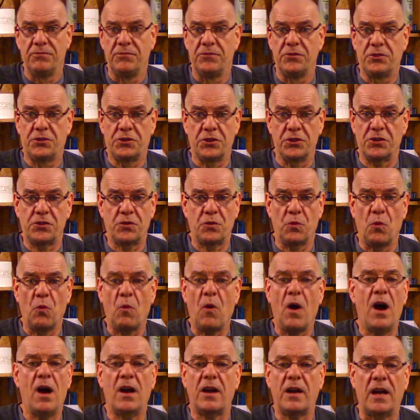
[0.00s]
just
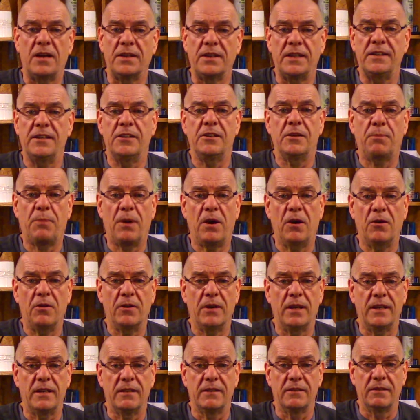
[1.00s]
walk underneath the power
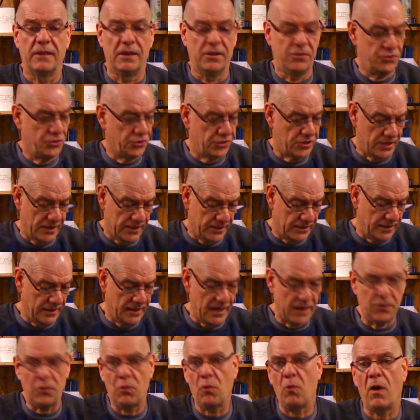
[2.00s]
line, and just let the
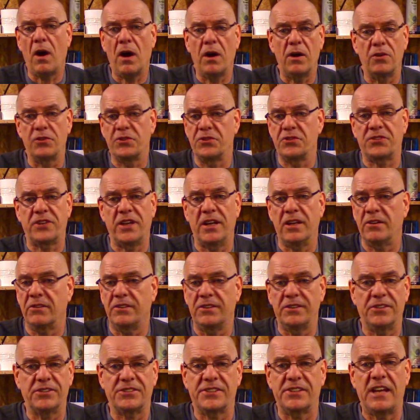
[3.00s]
other wire just dangle.
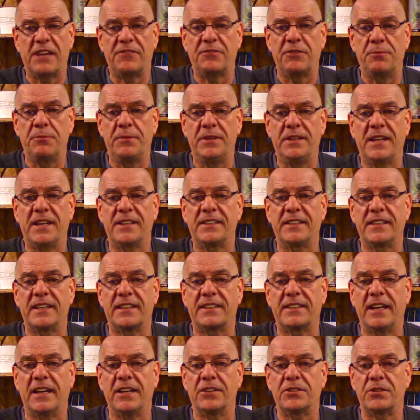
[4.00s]
It doesn't have to be nothing
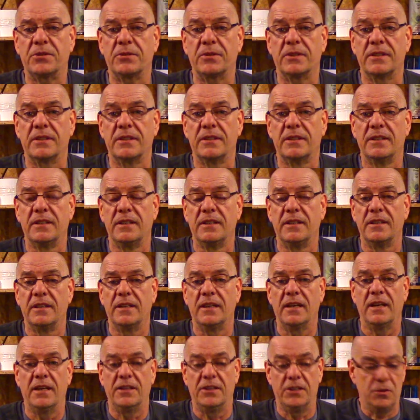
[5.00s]
attached to it,
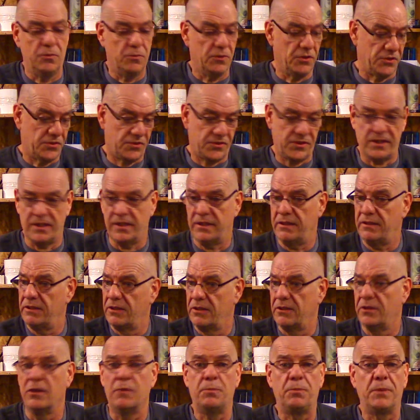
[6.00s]
and you will see
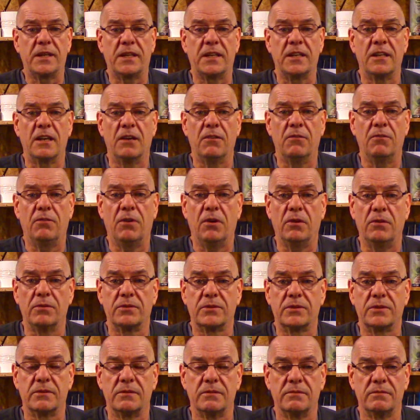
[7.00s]
you're picking up
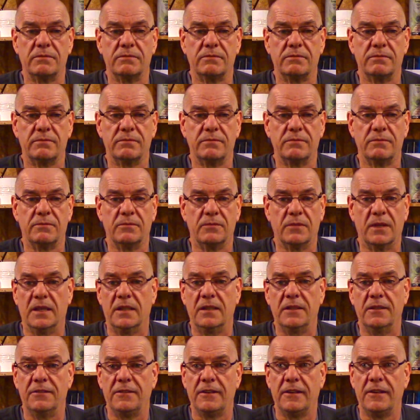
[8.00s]
volts.
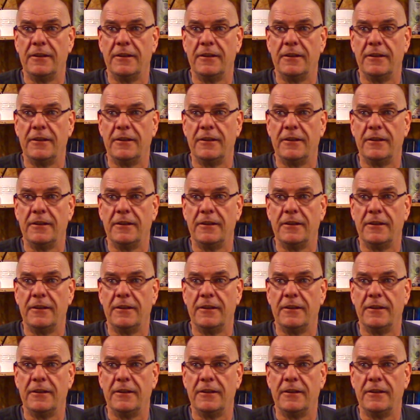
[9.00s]
Well,